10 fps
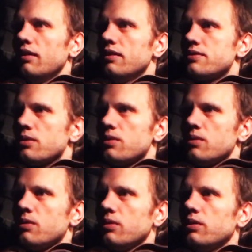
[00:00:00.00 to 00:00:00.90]

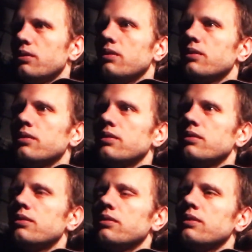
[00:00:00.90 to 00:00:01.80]
So,
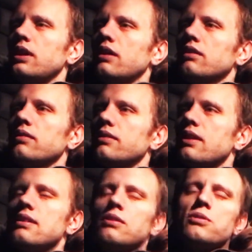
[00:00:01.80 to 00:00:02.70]
yeah,
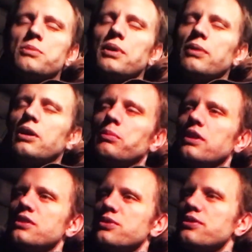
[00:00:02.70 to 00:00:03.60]
those are my
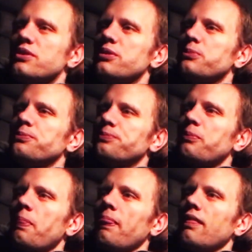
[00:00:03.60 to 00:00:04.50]
recommendations to you.
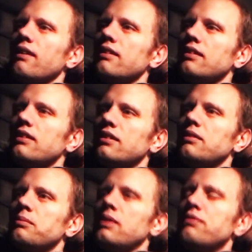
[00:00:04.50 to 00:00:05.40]

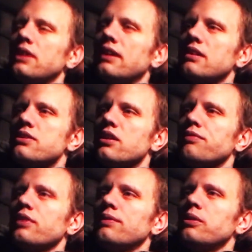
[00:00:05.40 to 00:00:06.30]
I feel like I could talk
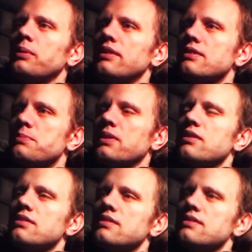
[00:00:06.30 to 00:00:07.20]
forever about this
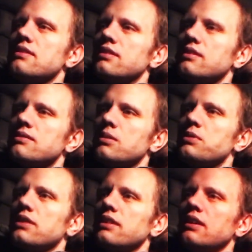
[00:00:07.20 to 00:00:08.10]
because it's a
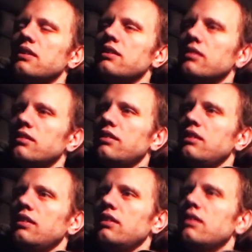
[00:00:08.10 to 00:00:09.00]
subject that I
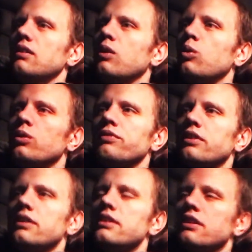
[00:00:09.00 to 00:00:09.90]
hold
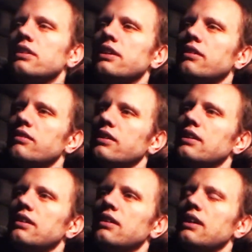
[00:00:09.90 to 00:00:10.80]
very dearly.
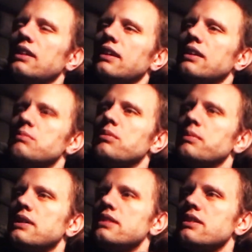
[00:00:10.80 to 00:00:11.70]
I like
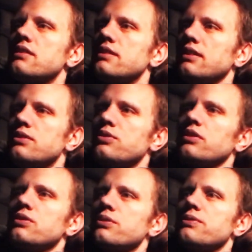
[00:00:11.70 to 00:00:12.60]
implementing data
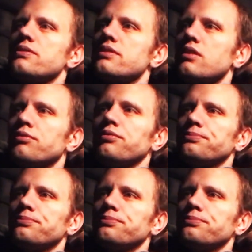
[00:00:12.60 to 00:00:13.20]
structures and stuff.